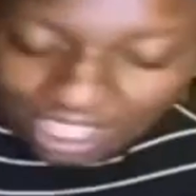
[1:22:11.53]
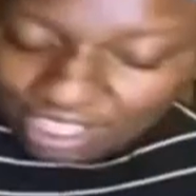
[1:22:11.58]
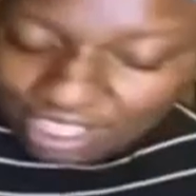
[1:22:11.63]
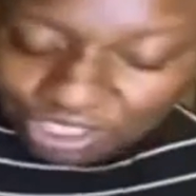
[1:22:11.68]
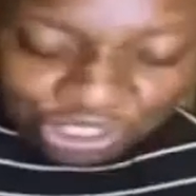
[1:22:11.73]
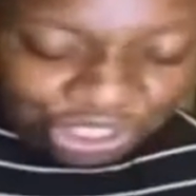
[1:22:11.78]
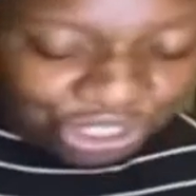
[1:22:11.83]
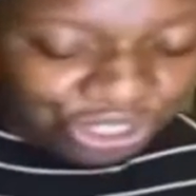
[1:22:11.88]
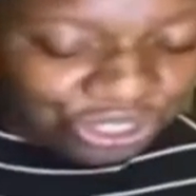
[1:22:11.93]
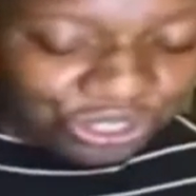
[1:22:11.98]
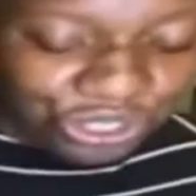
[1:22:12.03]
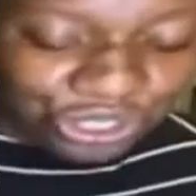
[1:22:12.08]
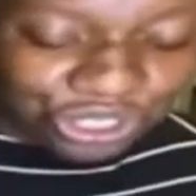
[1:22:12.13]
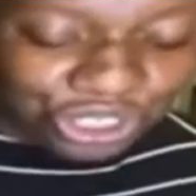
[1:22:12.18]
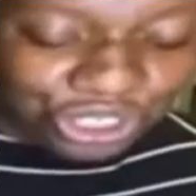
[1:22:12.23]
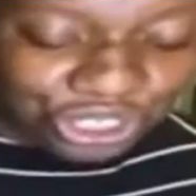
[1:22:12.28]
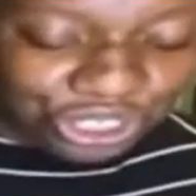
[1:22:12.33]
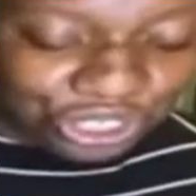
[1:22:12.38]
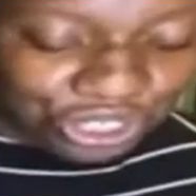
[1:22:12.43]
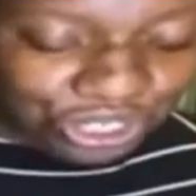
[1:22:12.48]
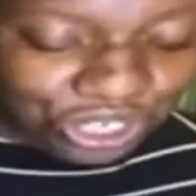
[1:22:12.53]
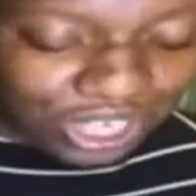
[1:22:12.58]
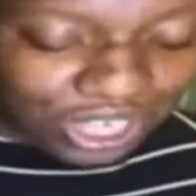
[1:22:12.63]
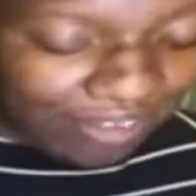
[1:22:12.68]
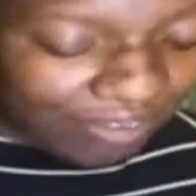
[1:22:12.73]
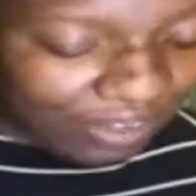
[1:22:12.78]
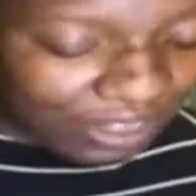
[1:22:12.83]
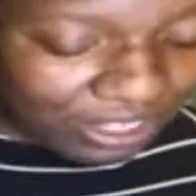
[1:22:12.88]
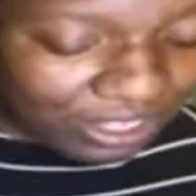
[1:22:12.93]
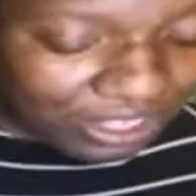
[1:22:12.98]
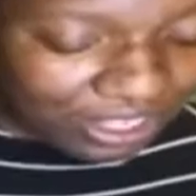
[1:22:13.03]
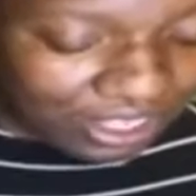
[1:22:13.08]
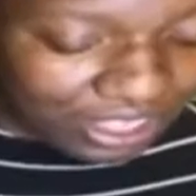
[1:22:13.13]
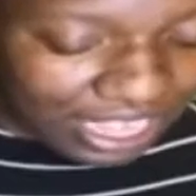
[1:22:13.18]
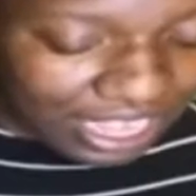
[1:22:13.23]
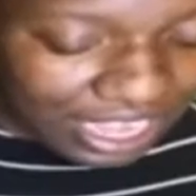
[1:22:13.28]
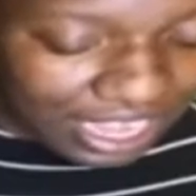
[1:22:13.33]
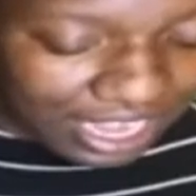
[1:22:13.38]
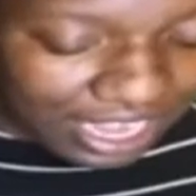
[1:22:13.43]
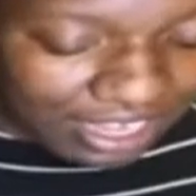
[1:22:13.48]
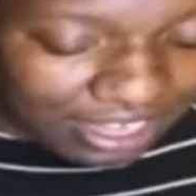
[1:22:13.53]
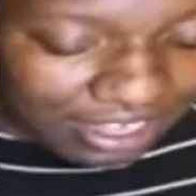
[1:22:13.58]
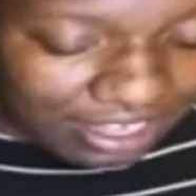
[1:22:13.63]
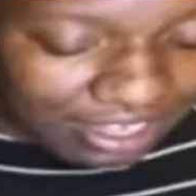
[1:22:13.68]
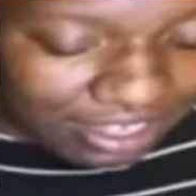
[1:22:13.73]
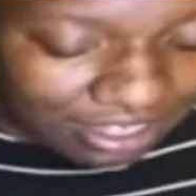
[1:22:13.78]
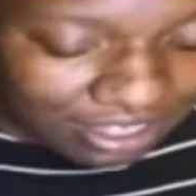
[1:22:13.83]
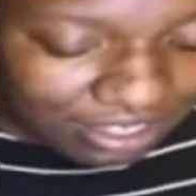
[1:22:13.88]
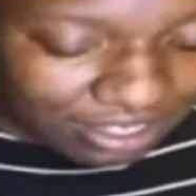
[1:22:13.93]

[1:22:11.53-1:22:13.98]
Just every little thing.